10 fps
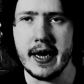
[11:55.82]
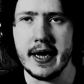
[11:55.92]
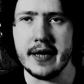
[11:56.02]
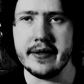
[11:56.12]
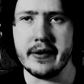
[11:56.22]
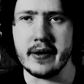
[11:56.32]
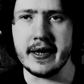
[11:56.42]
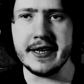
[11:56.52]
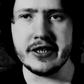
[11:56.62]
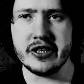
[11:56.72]
the
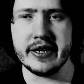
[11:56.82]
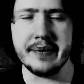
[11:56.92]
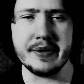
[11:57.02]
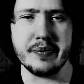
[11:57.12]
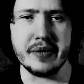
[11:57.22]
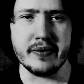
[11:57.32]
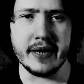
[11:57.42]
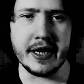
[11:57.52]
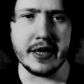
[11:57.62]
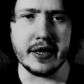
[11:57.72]
relationships between
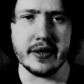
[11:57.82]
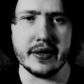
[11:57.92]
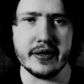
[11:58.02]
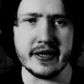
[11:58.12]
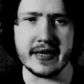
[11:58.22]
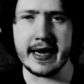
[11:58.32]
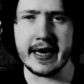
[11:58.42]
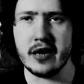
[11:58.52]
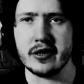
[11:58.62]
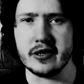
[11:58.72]
the side
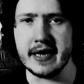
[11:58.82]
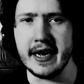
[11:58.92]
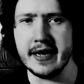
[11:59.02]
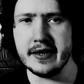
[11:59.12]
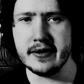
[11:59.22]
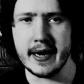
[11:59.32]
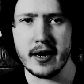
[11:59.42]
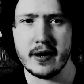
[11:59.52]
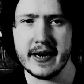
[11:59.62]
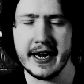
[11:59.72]
characters and
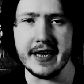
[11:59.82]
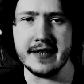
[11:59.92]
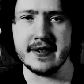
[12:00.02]
Larry, it's